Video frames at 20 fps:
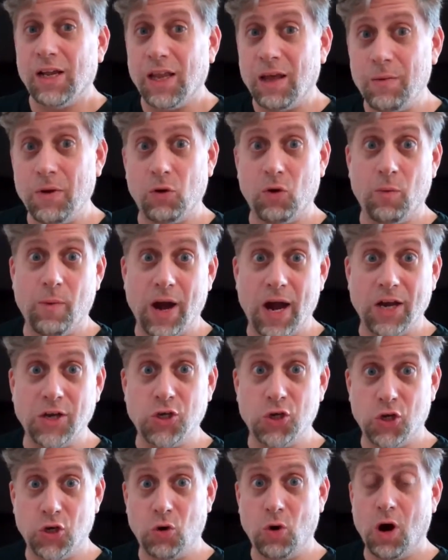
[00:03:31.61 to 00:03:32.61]
let me
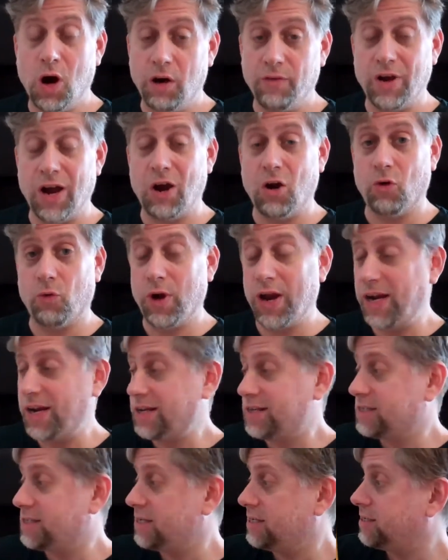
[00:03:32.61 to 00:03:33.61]
remind you of our
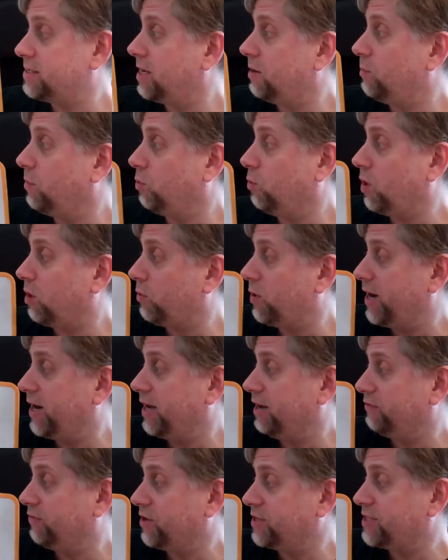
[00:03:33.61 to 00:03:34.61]
rating system. We're
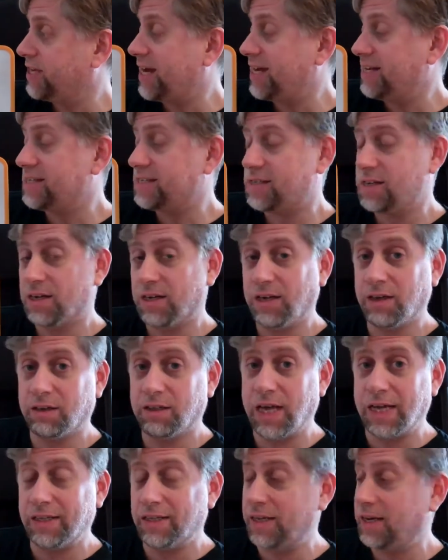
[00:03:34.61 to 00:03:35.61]
rating for taste,
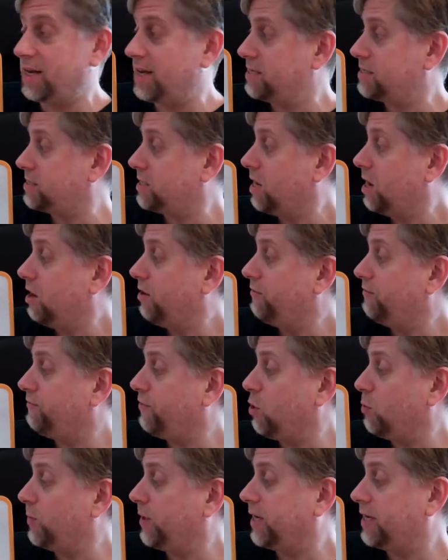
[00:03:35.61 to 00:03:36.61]
cleanliness,
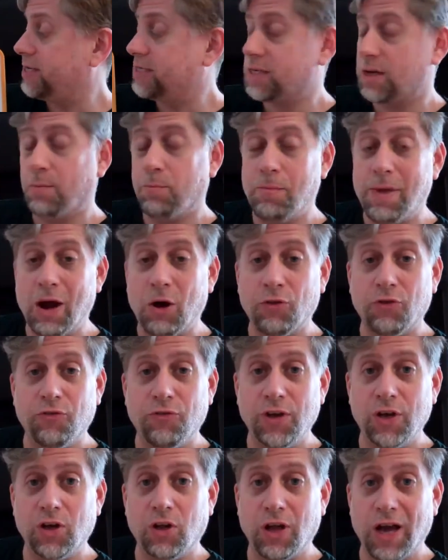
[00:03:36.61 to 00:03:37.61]
foaminess,
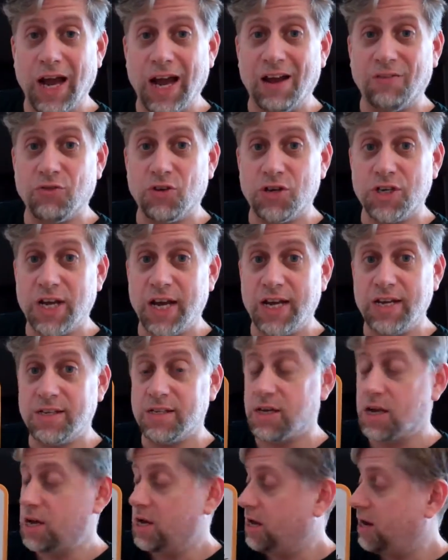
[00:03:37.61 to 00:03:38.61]
mouthfeel,
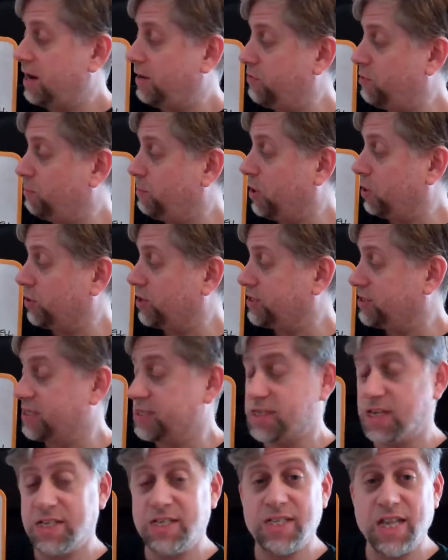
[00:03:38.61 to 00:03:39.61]
aftertaste, and the bonus
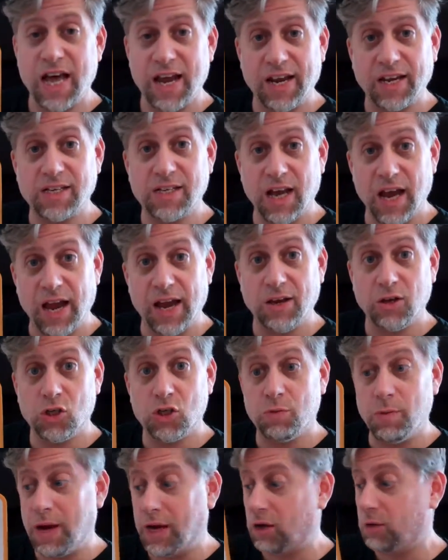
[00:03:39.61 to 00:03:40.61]
is aesthetics and
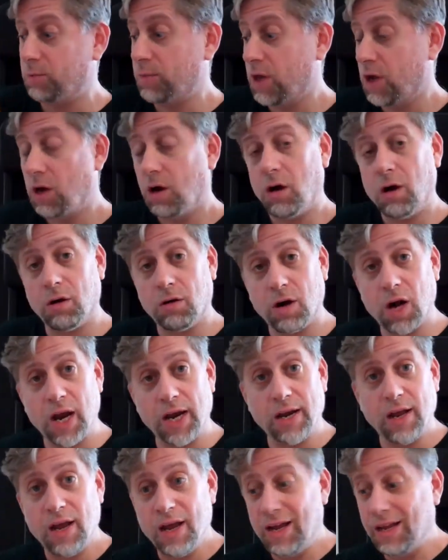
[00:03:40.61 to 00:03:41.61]
smell. All right,
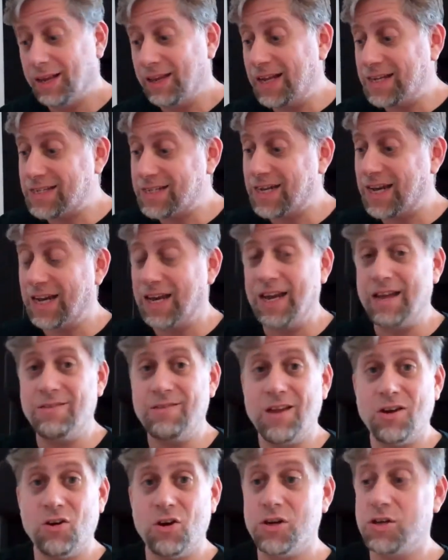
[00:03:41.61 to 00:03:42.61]
let's get in
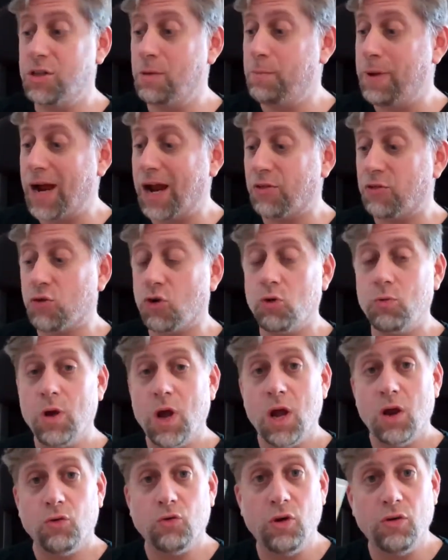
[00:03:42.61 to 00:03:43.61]
there into the bathroom,
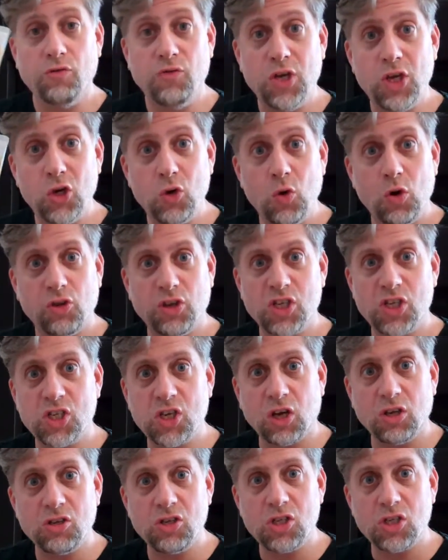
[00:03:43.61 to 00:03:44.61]
review the
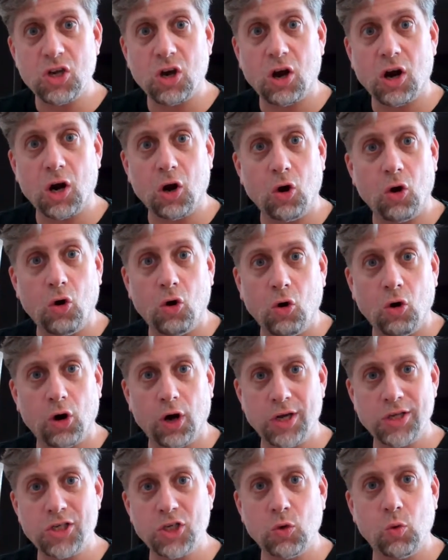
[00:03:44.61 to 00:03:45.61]
Sunstar
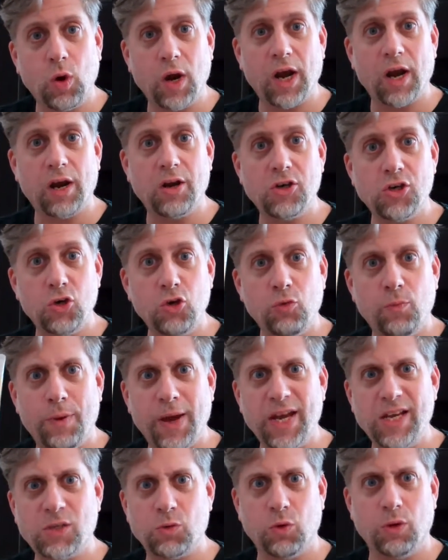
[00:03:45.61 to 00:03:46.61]
Ora Squared
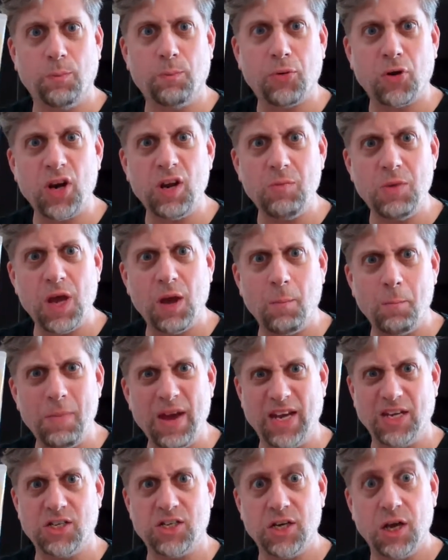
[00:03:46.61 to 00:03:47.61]
toothpaste with premium
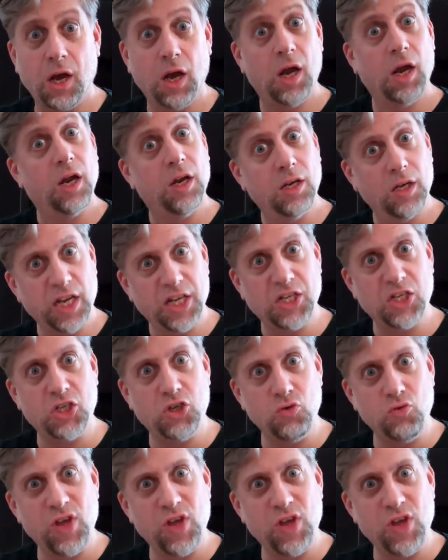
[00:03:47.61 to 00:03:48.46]
mint. Let's do